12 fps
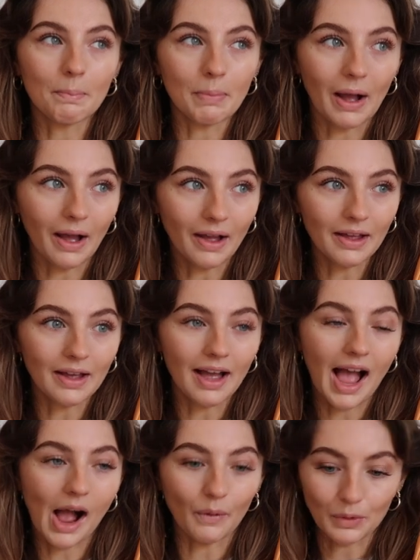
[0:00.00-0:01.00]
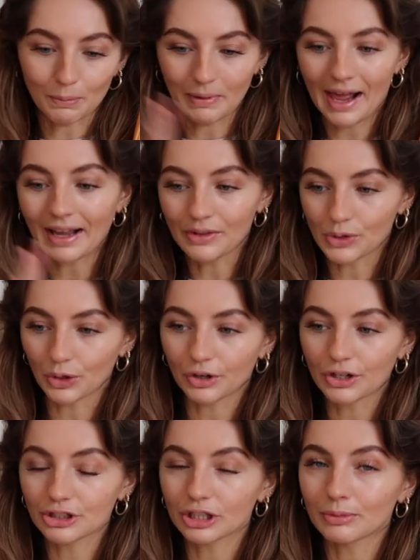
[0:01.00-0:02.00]
but out of the black and the
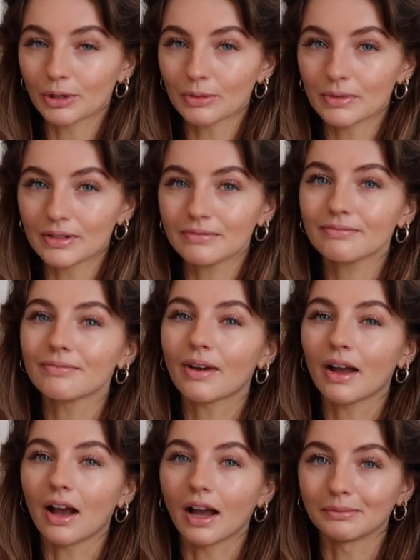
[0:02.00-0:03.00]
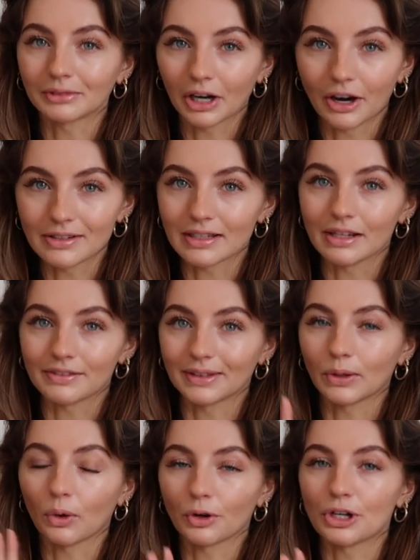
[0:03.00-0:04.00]
orange at the moment, I'm currently loving
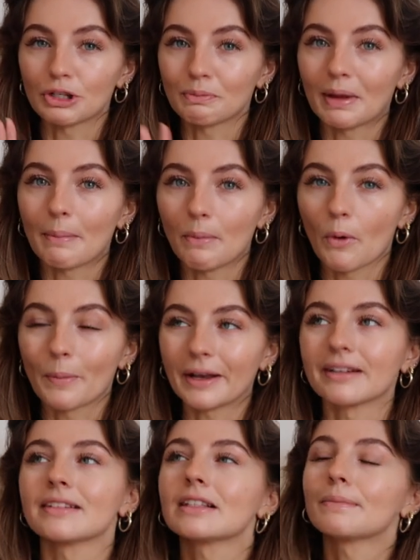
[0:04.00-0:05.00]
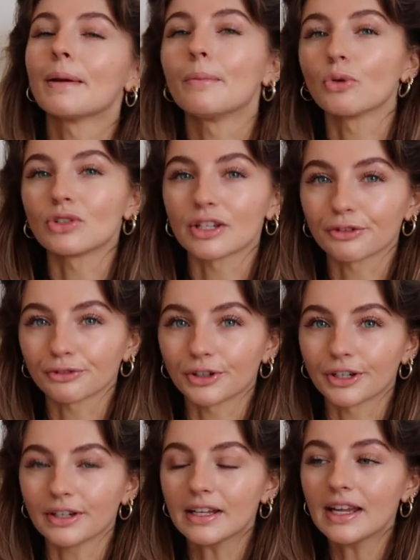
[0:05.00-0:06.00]
the orange a bit more because it's a bit more
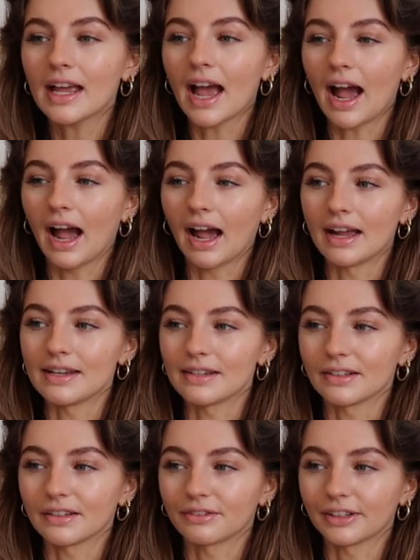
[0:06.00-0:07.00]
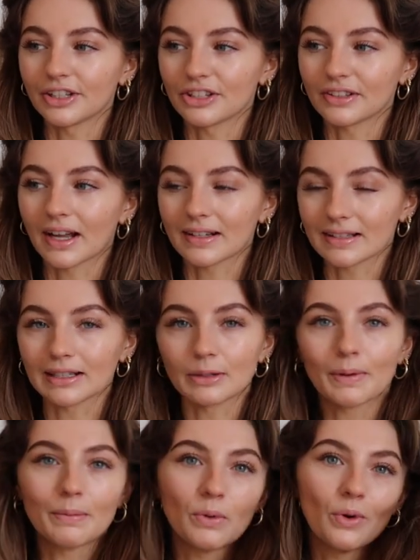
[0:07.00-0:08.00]
different and it really just adds a little
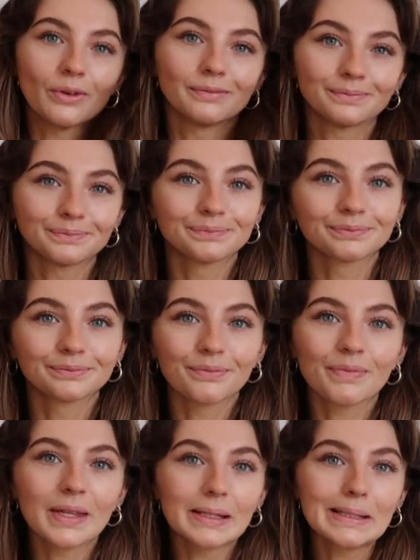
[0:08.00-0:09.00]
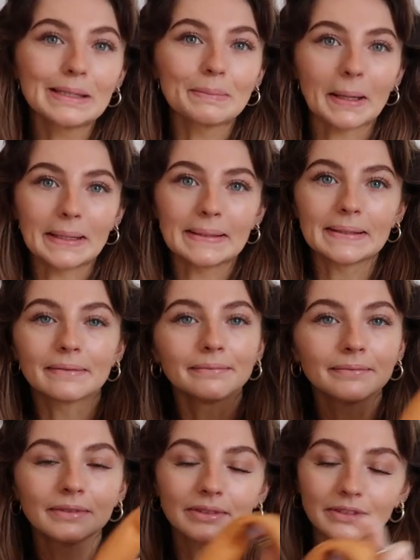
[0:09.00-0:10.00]
bit more spice
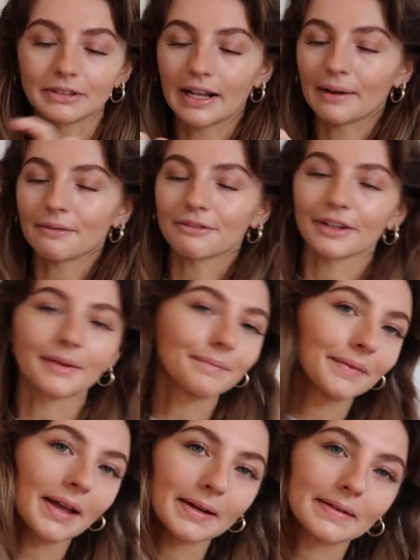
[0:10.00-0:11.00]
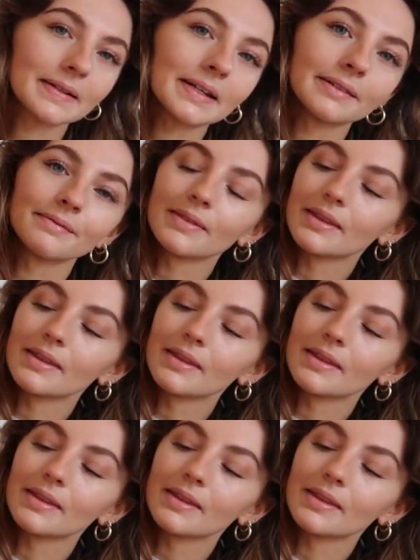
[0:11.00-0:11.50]
to an outfit. I don't know.